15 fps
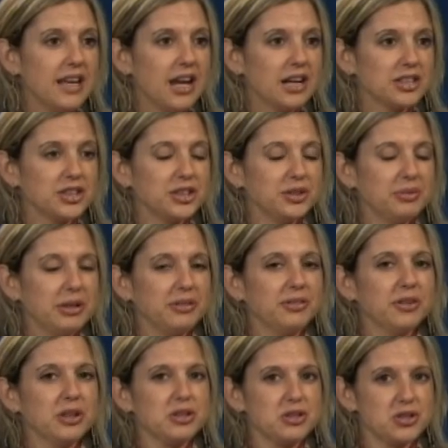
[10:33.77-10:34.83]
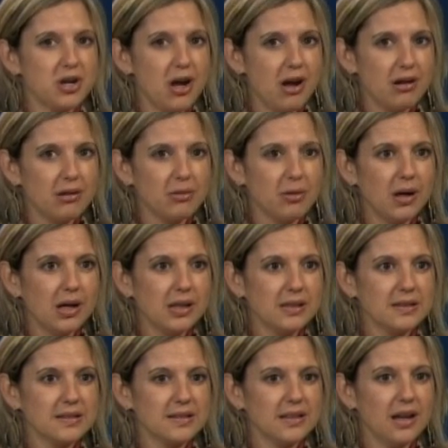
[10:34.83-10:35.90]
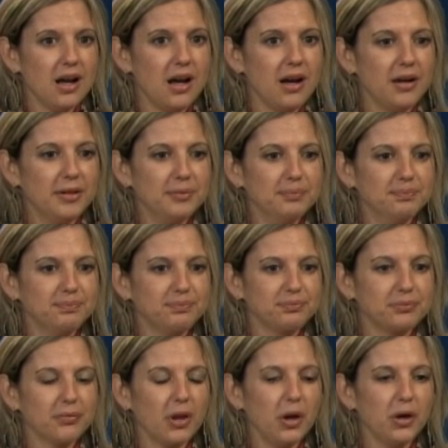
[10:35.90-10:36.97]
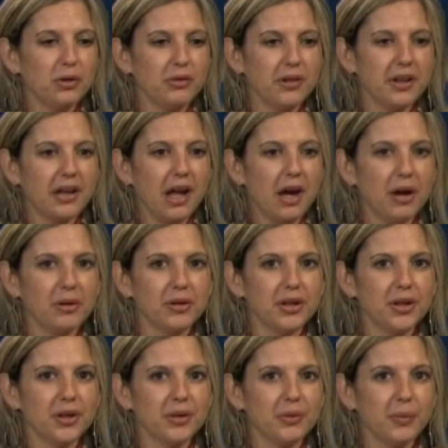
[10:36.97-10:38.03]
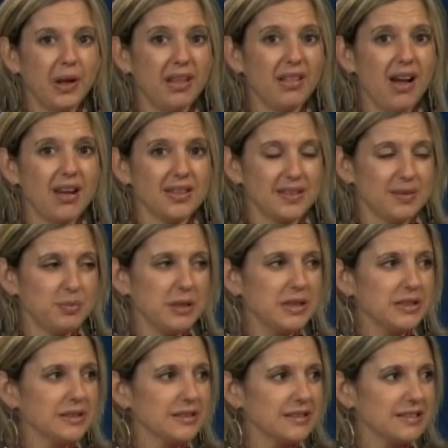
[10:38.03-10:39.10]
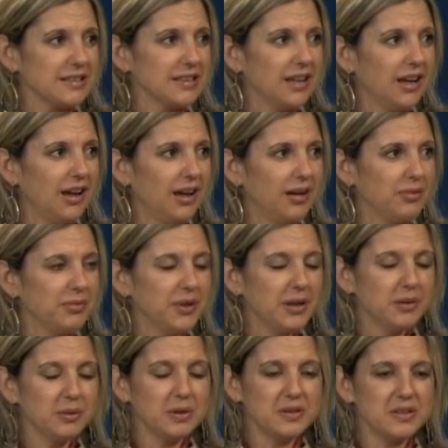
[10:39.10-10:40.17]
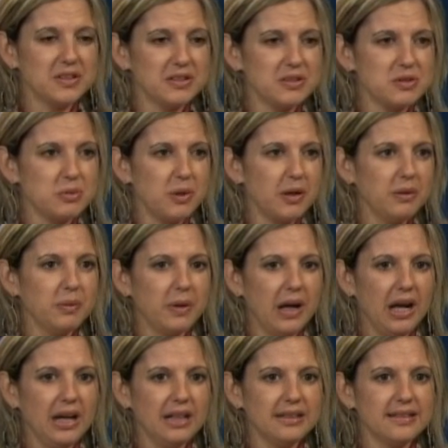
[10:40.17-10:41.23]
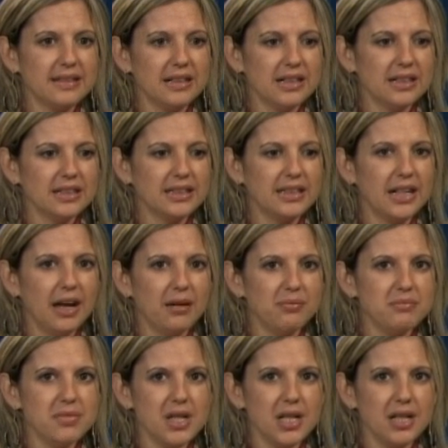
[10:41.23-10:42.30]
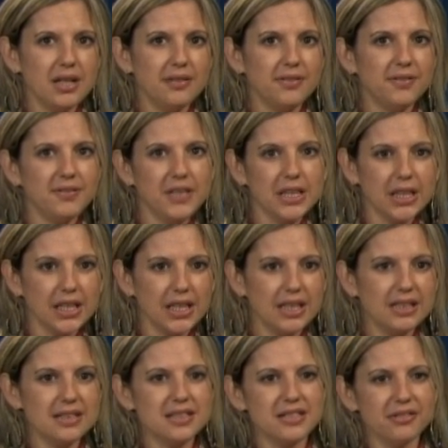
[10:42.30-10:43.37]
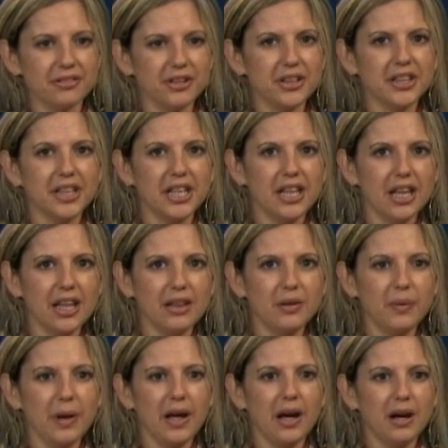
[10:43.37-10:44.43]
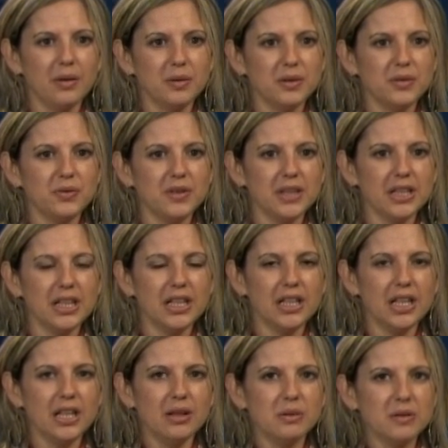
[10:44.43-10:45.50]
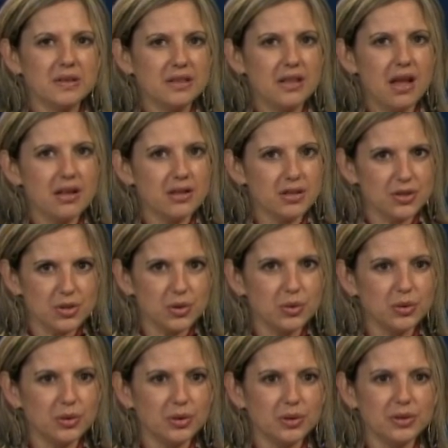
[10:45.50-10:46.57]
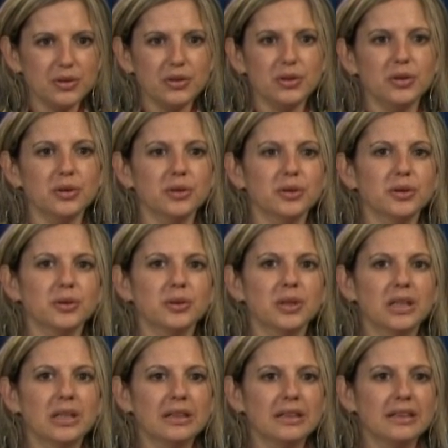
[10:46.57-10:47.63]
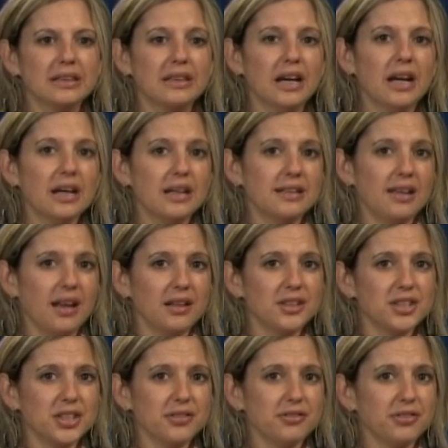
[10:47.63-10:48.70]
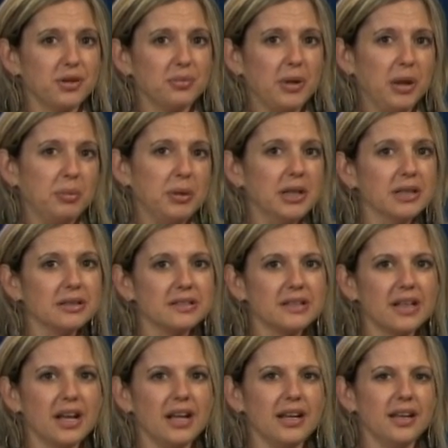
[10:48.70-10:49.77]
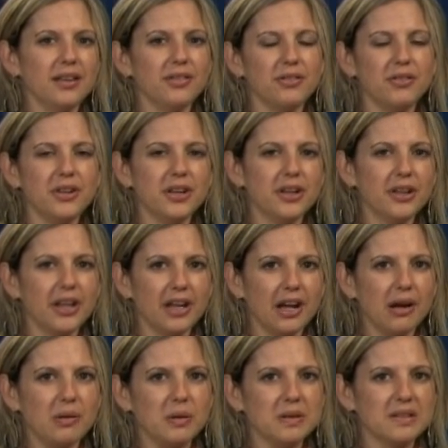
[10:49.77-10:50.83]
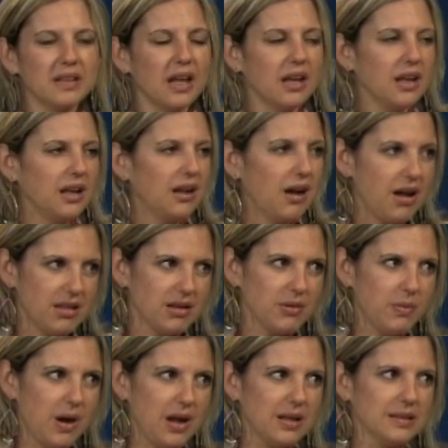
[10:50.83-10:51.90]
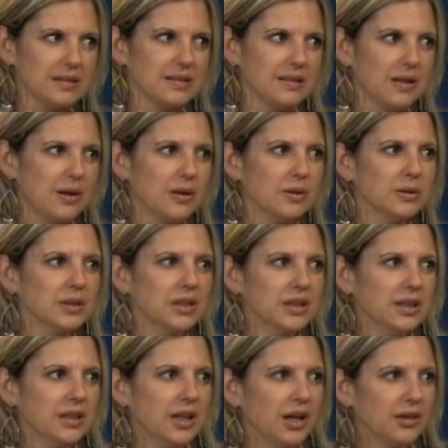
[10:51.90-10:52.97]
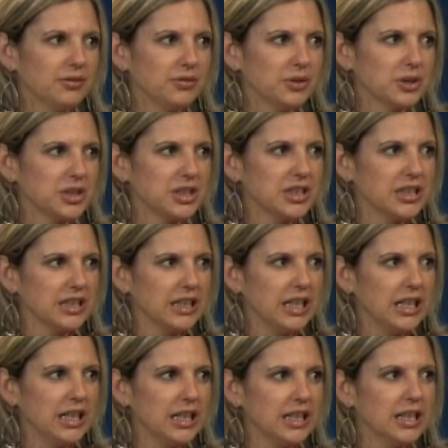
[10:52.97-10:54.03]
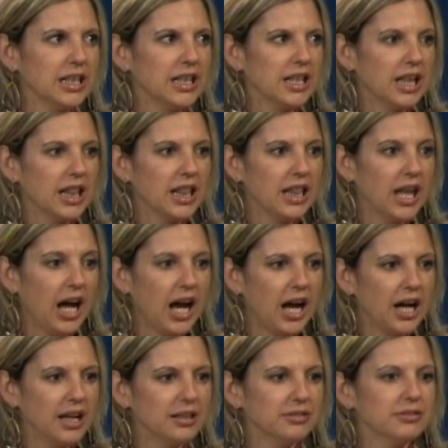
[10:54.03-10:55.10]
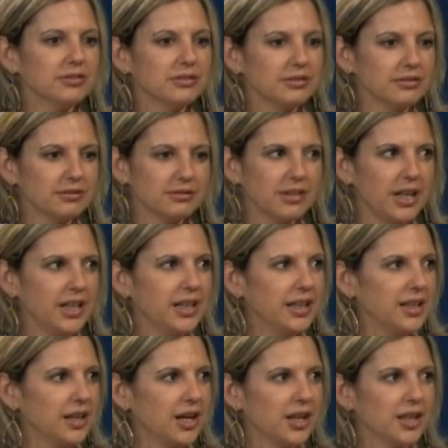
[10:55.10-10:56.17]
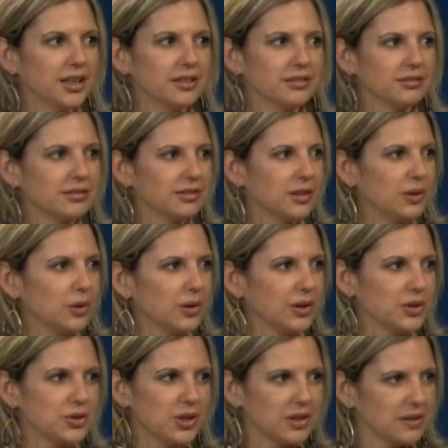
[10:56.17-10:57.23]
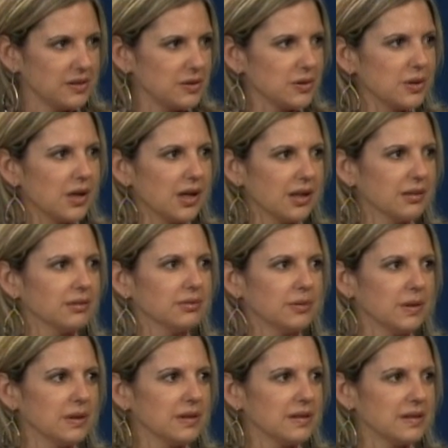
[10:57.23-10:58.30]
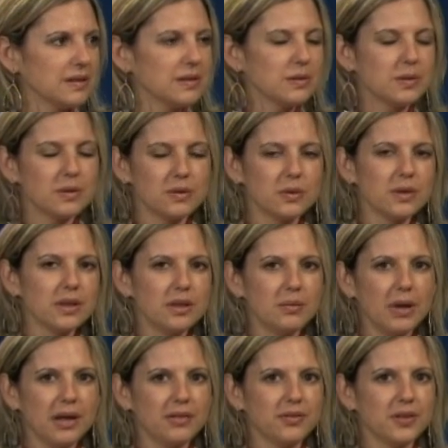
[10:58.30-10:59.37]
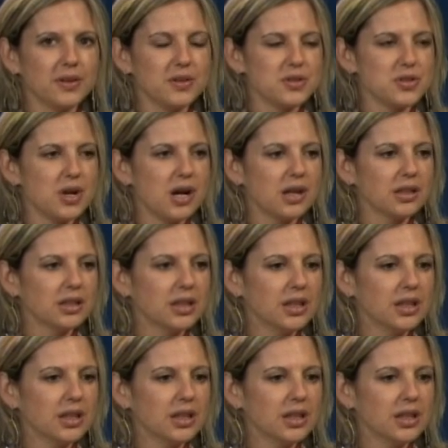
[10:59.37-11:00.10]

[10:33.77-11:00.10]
actually my first drug was over-the-counter weight loss pills. It was just one way to get me feeling differently than the way I was feeling, and it was another tool to get attention from my peers that I didn't feel like I was getting otherwise. So unfortunately, that right in our corner drugstore was really my first drug.